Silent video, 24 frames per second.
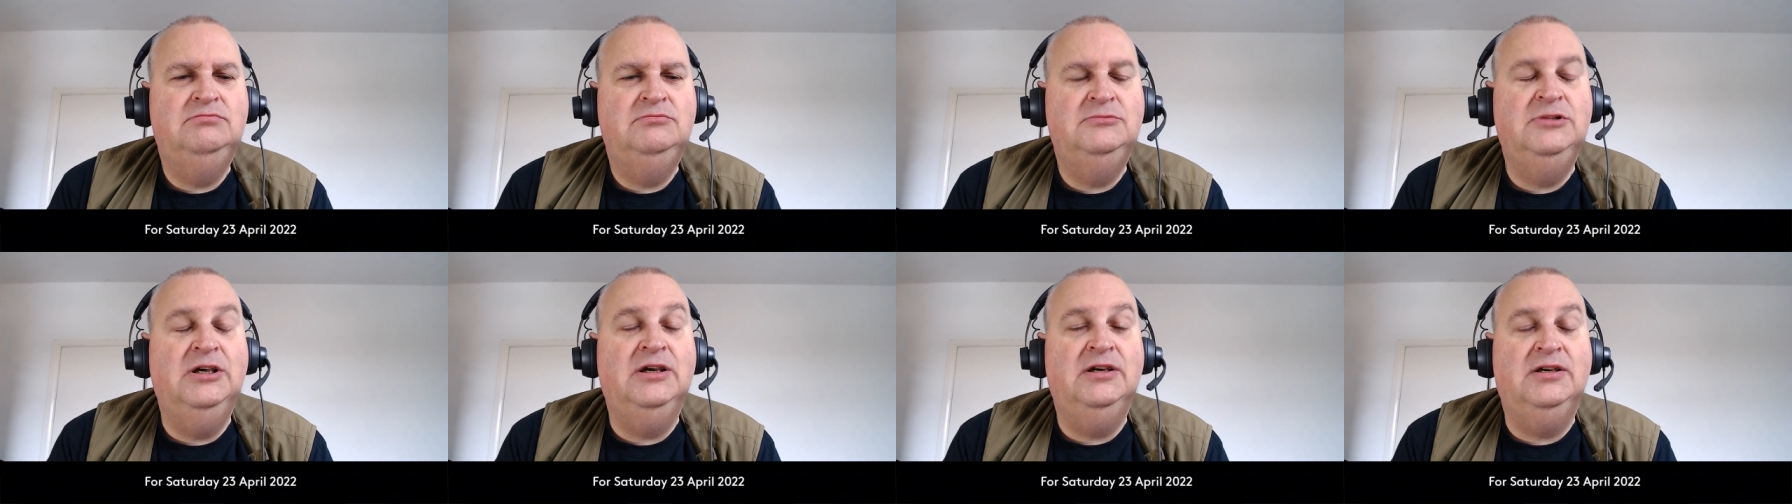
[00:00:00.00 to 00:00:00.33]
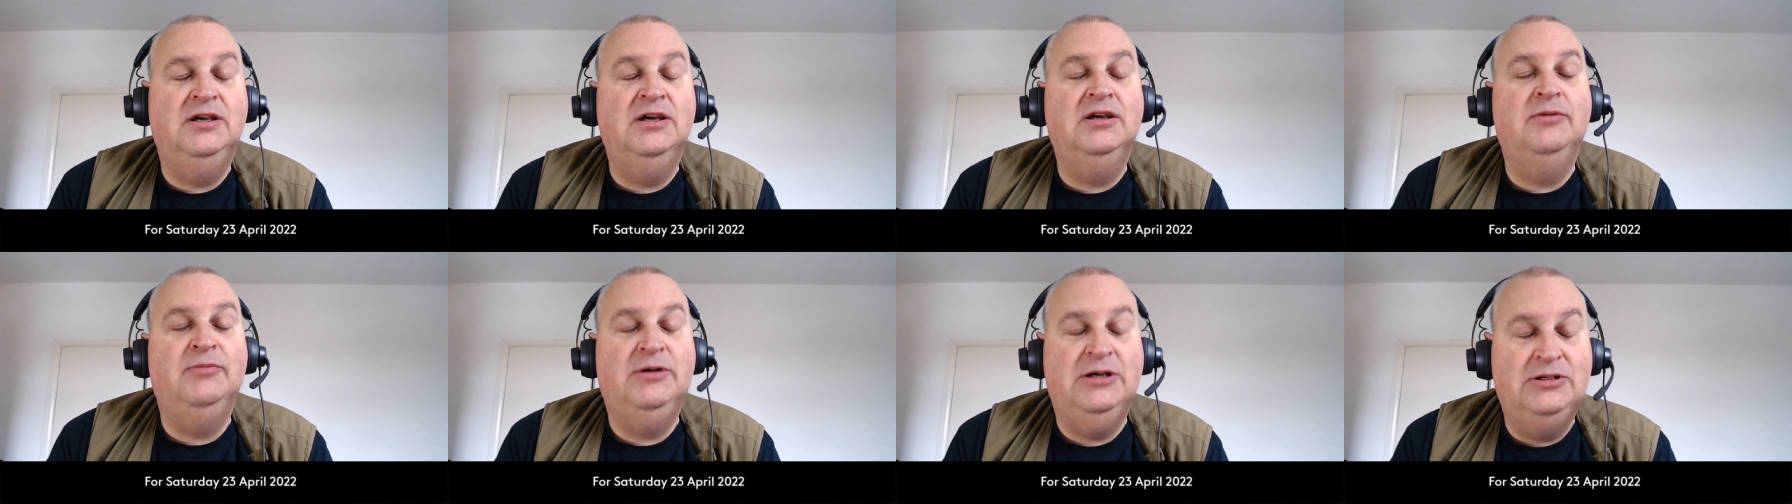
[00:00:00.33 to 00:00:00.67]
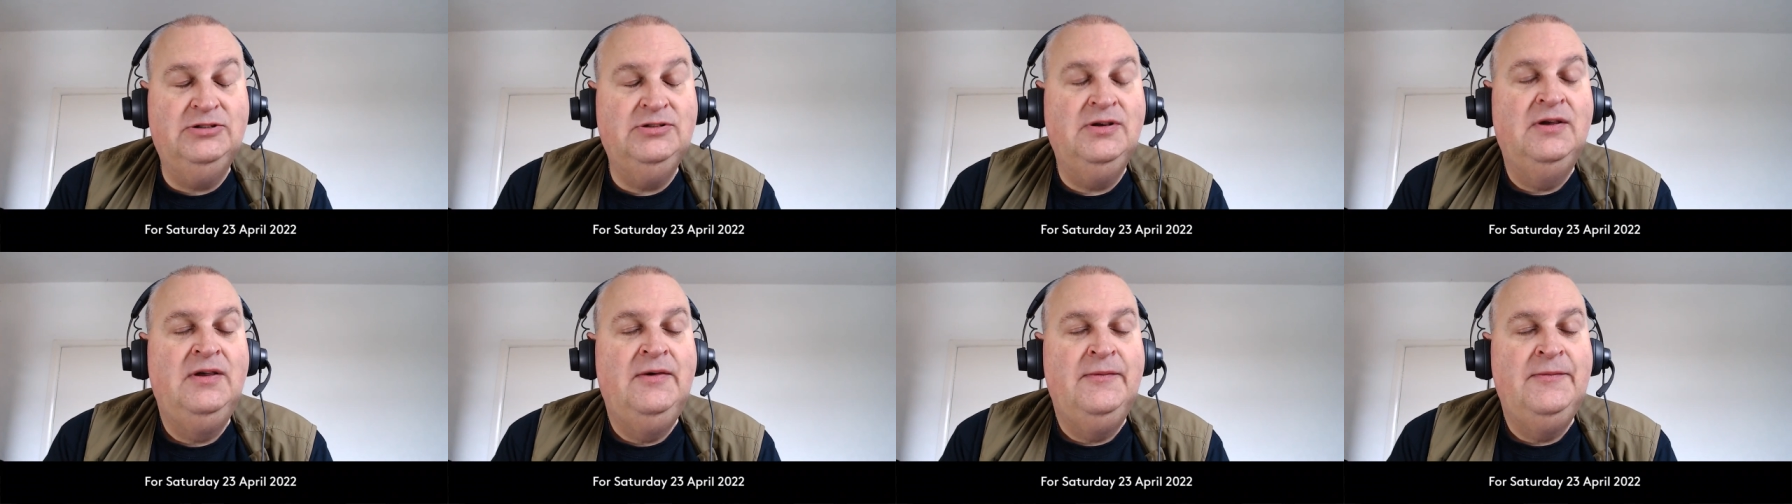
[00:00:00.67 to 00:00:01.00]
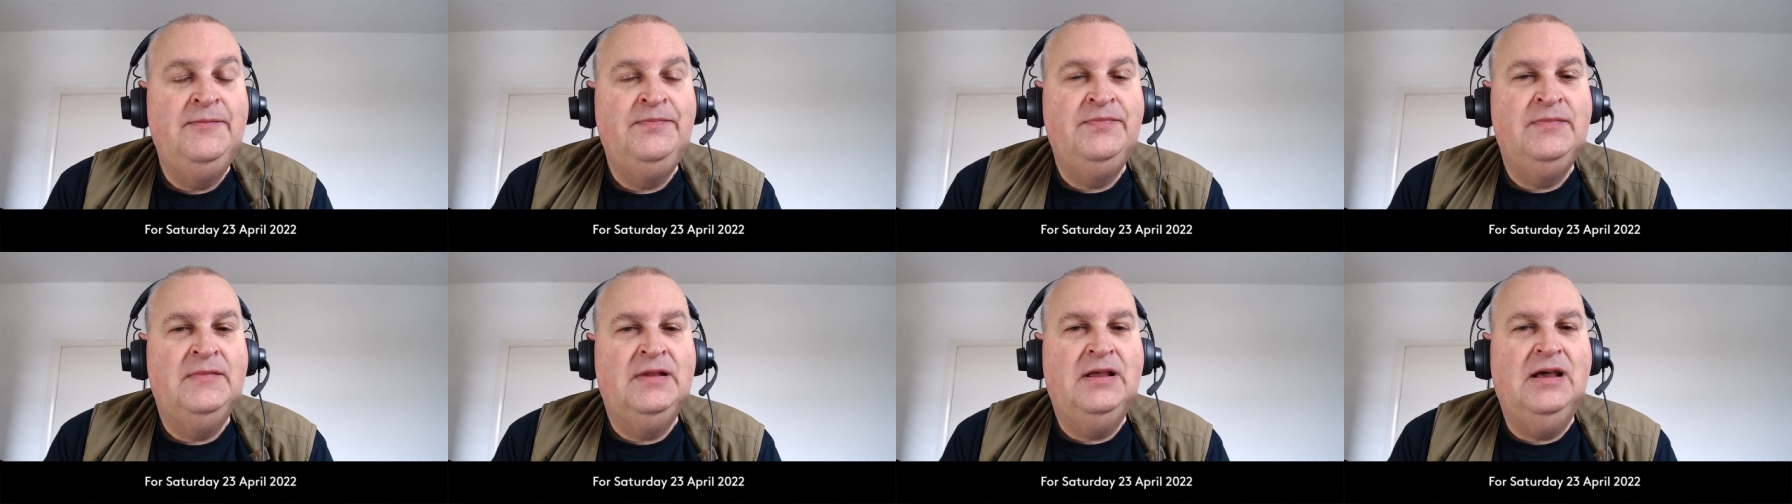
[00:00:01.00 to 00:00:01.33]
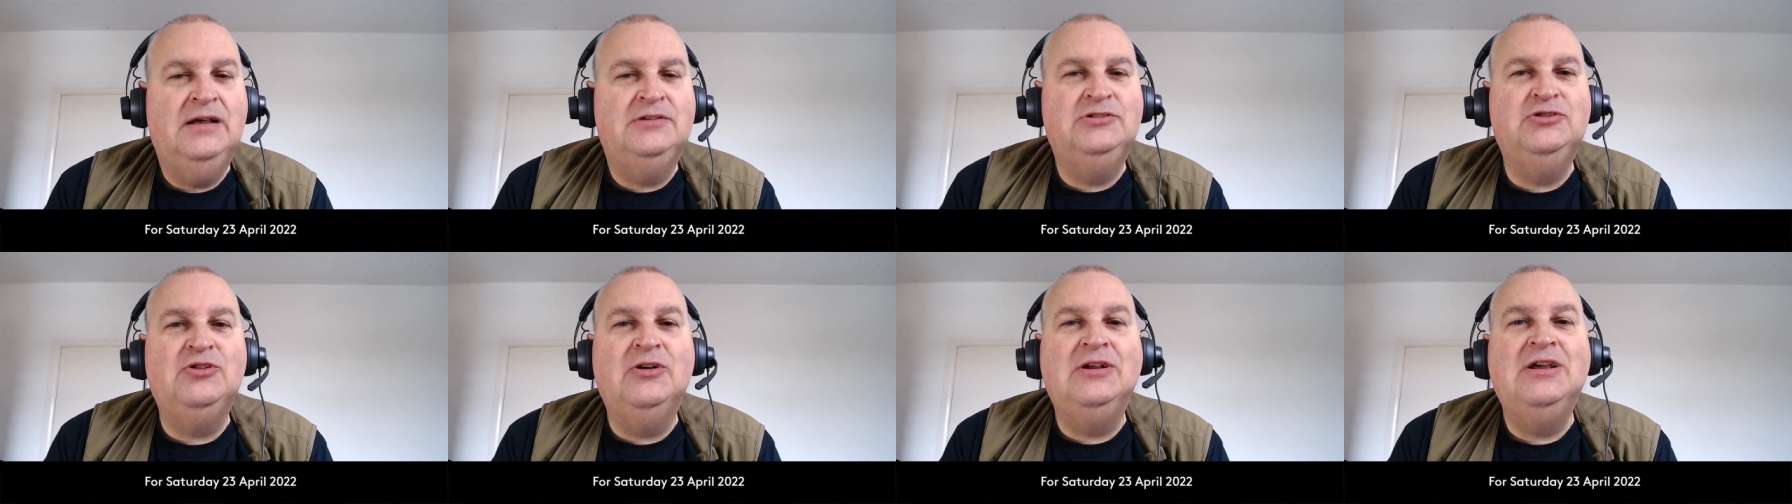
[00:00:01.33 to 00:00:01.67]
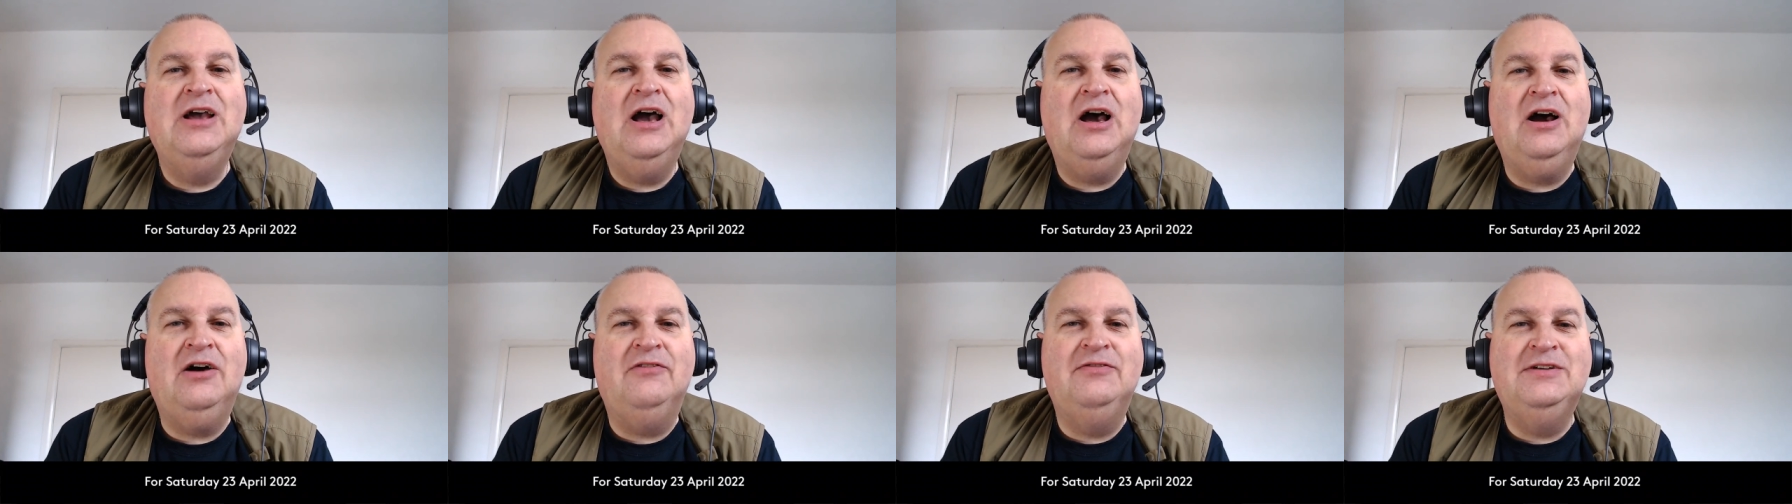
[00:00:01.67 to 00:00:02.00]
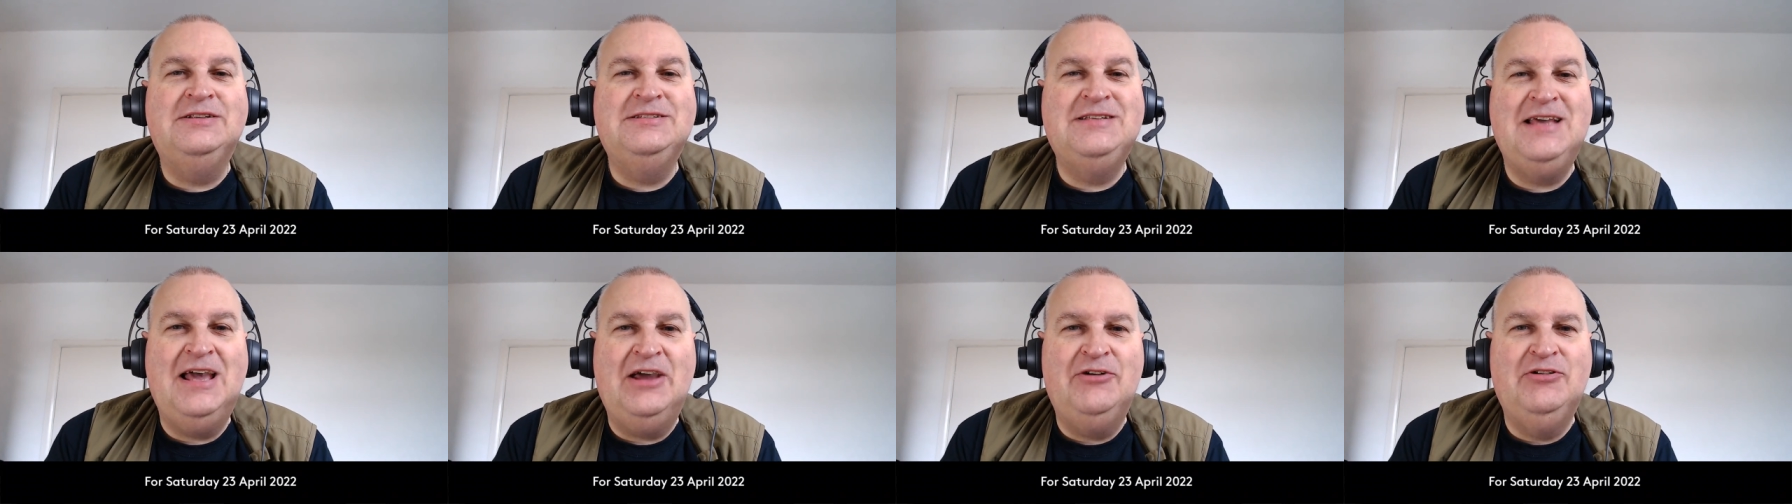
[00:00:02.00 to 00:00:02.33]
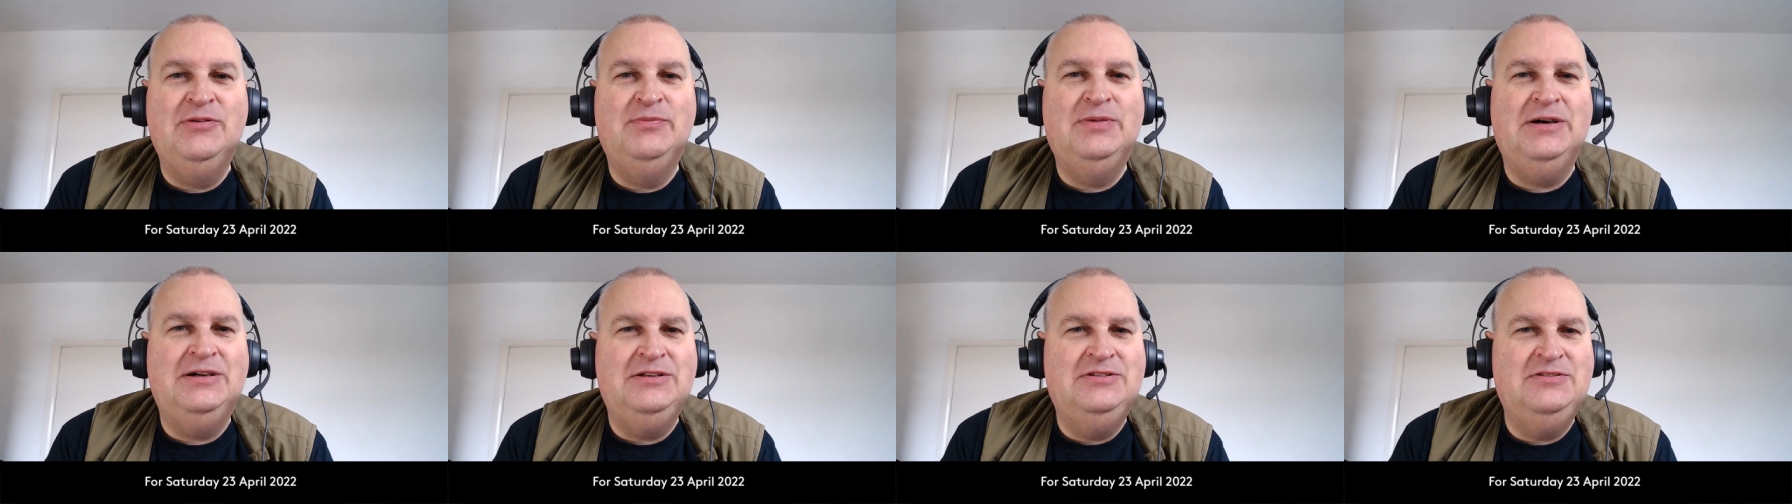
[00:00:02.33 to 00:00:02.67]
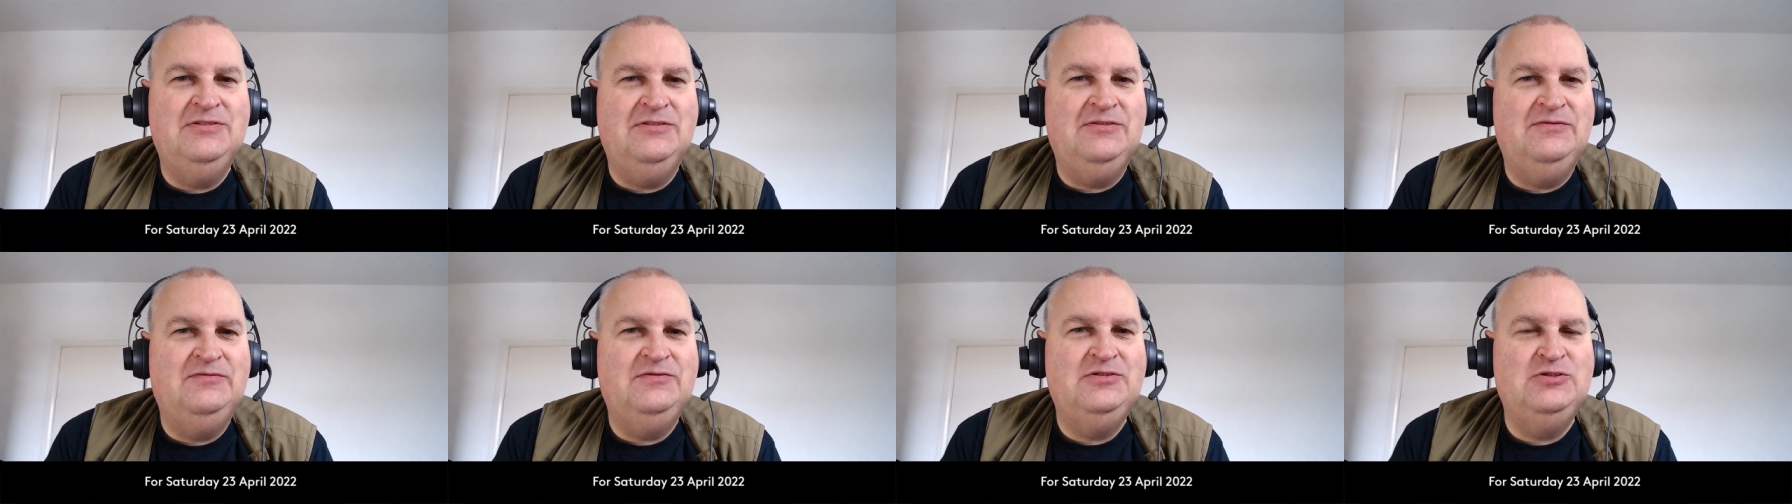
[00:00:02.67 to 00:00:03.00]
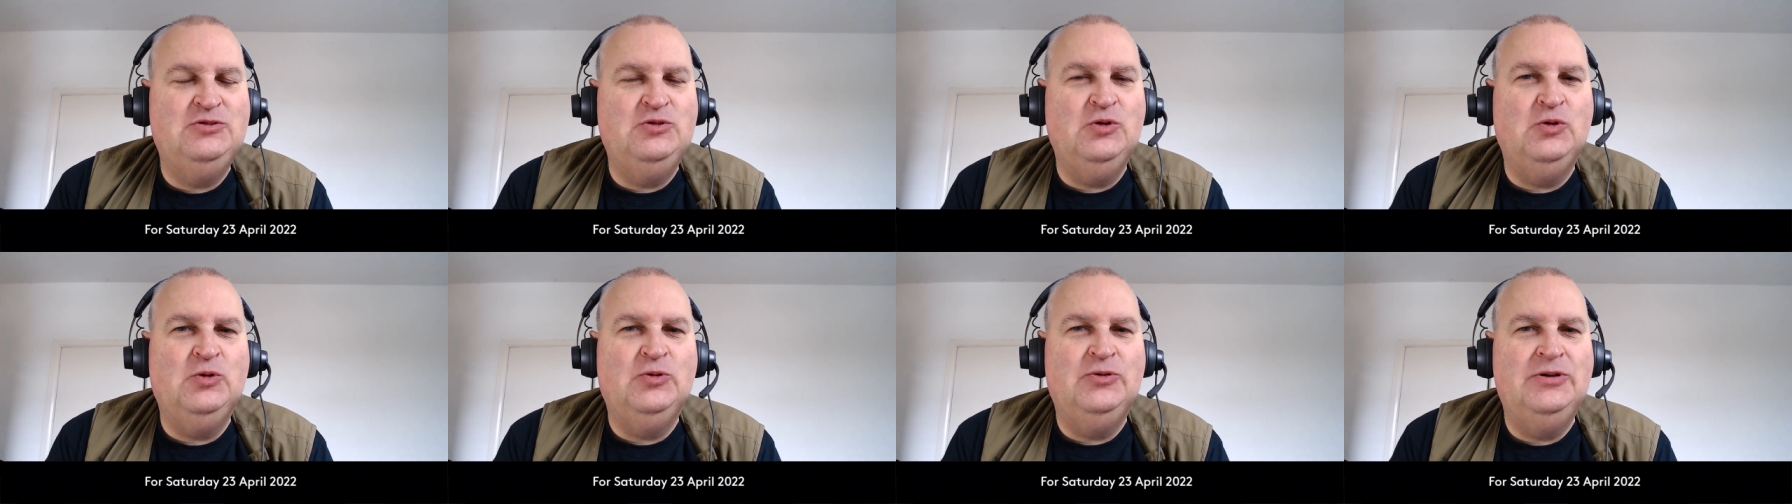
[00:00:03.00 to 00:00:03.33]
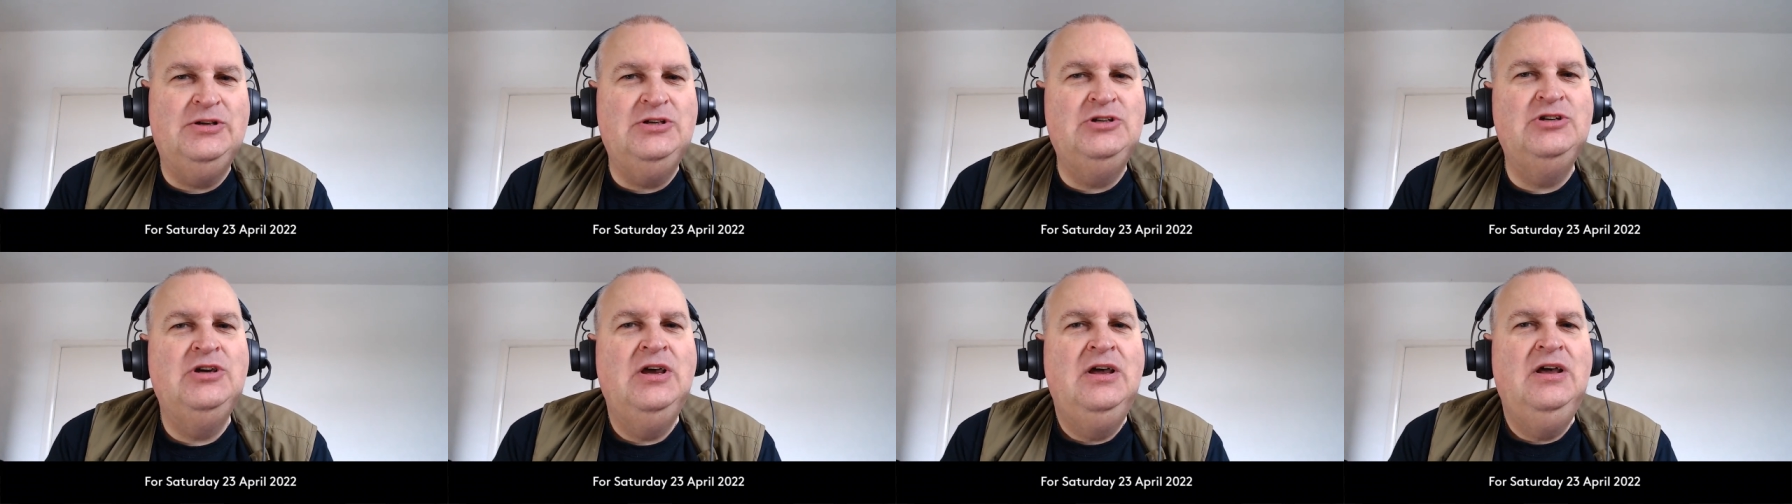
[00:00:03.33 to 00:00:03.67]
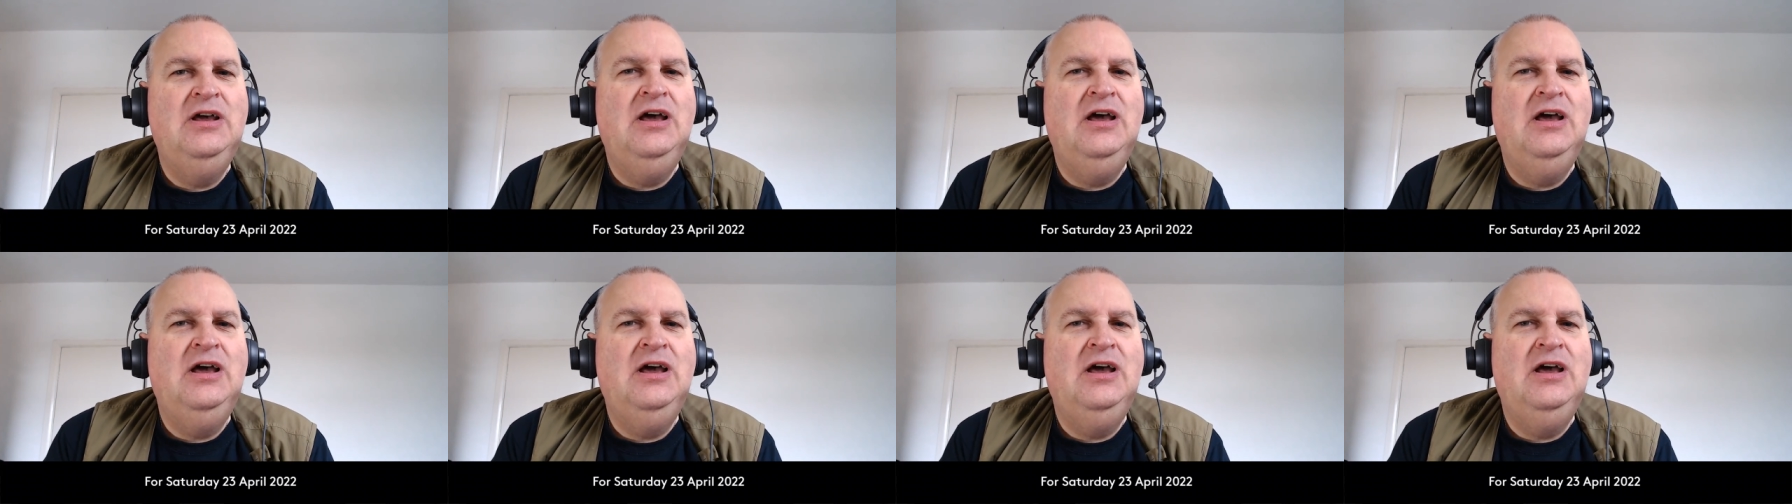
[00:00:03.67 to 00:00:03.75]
Yeah, gigabytes. Uh, sorry, half a terabyte of storage,